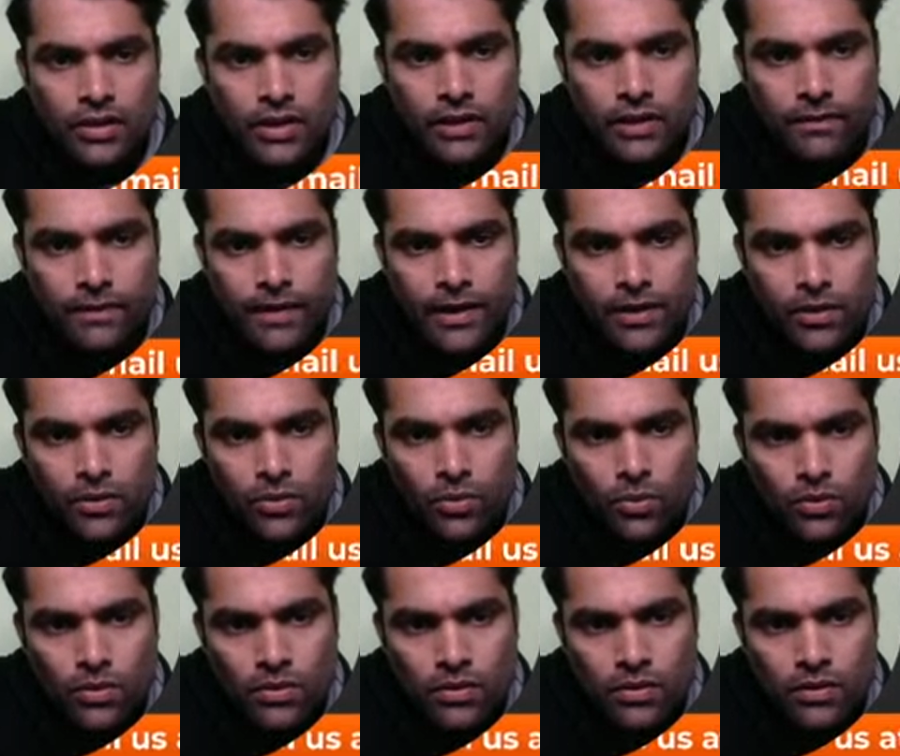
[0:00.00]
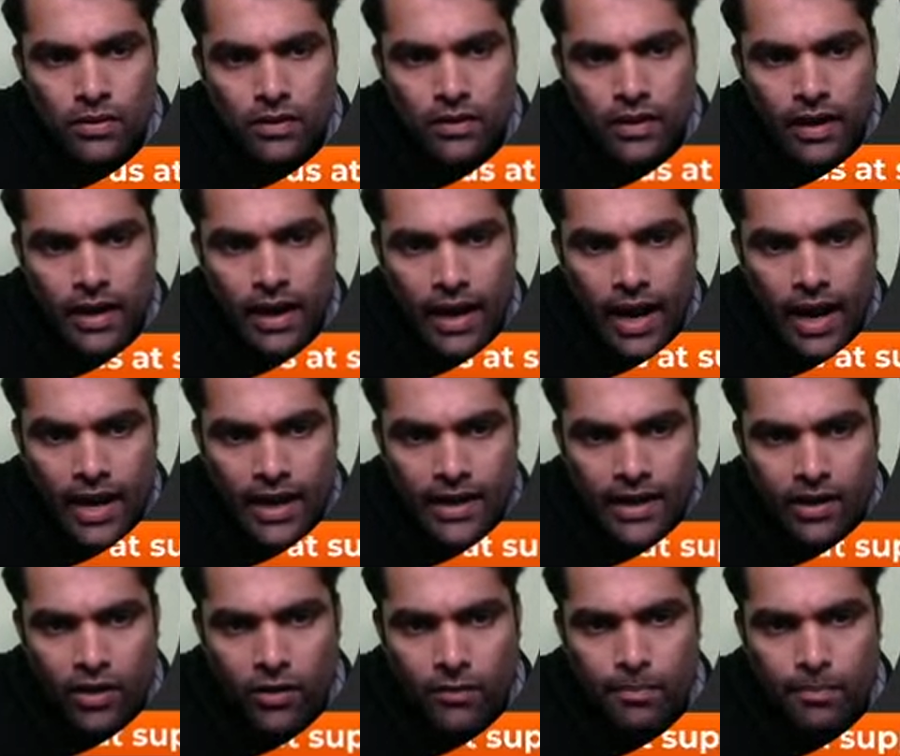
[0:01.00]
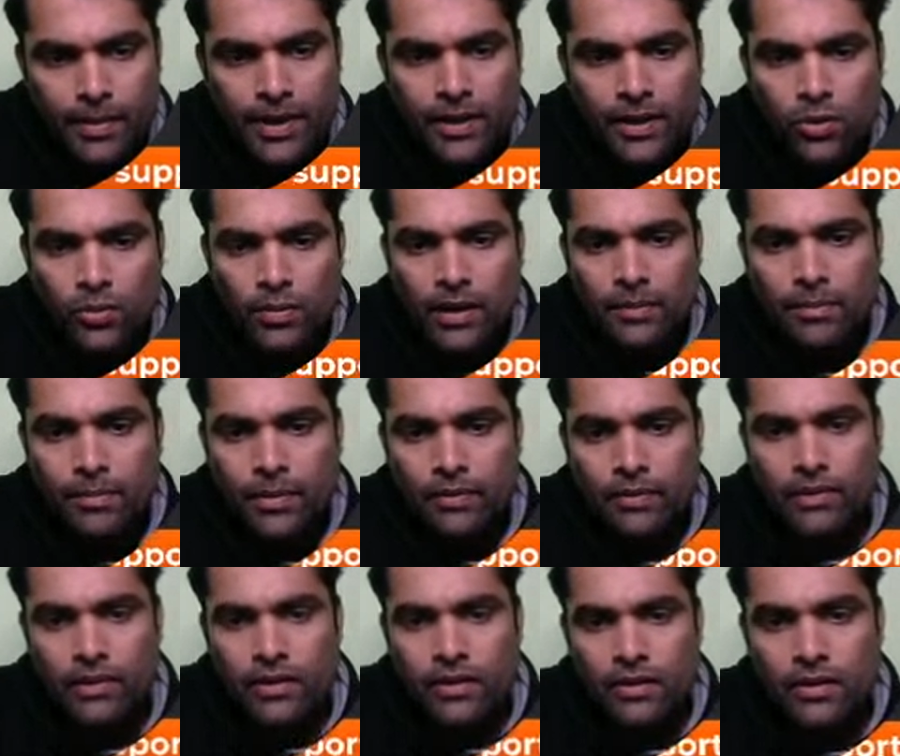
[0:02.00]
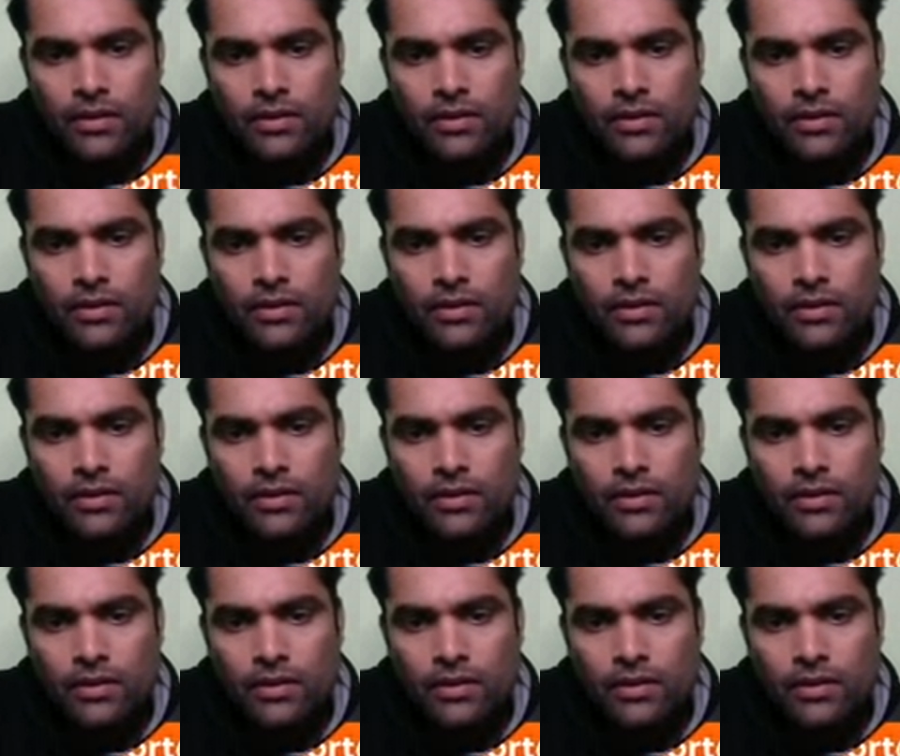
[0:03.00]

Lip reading: if I took ln of P2 by P1,